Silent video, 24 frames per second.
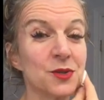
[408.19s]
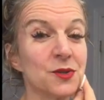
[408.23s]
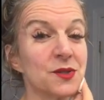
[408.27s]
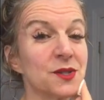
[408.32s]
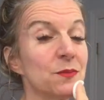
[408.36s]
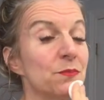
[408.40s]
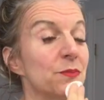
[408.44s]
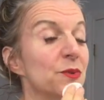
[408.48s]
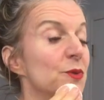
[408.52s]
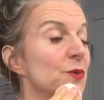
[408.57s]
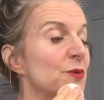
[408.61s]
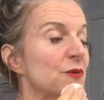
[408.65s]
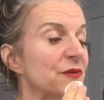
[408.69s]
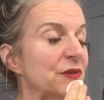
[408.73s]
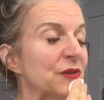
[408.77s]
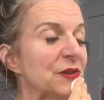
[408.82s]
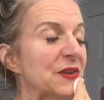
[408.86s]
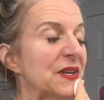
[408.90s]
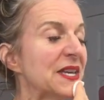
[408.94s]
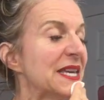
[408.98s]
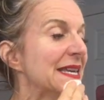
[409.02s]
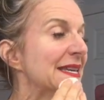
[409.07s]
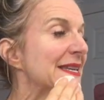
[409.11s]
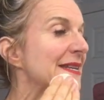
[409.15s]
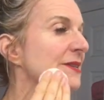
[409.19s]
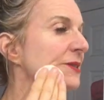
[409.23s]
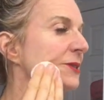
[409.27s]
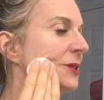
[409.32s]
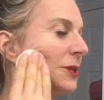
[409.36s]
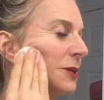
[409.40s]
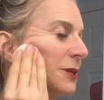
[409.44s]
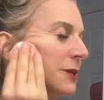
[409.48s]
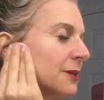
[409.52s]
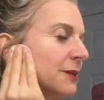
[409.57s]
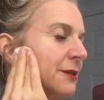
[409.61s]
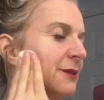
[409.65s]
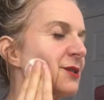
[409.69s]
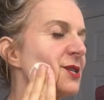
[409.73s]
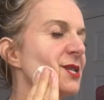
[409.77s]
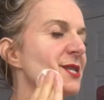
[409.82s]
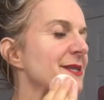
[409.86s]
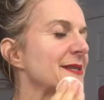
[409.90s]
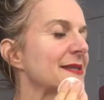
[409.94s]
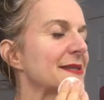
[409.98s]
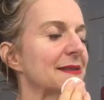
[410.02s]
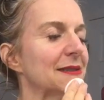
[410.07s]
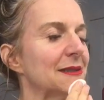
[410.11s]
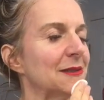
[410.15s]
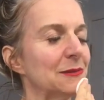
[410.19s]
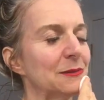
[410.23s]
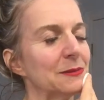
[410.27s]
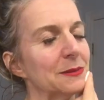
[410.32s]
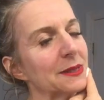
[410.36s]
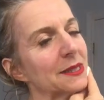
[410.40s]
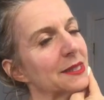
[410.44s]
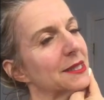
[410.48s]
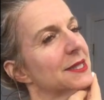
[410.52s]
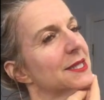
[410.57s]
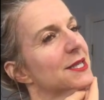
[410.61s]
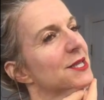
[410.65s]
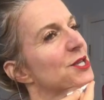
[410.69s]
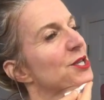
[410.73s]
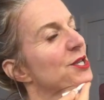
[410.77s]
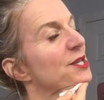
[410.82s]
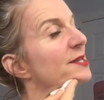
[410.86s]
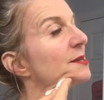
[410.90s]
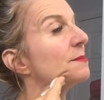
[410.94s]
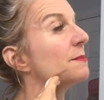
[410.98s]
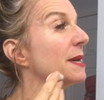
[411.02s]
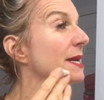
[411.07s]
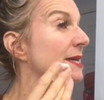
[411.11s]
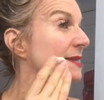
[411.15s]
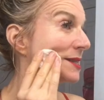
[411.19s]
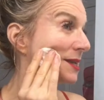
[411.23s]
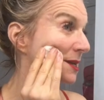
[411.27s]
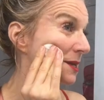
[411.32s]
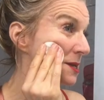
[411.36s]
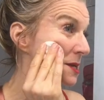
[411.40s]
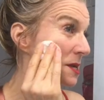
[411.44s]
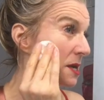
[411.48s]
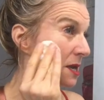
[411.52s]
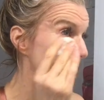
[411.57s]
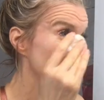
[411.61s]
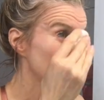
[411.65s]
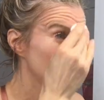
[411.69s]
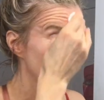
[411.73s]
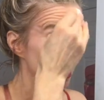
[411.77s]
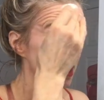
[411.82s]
who's a beautiful healer, she's, oh my goodness, she's amazing.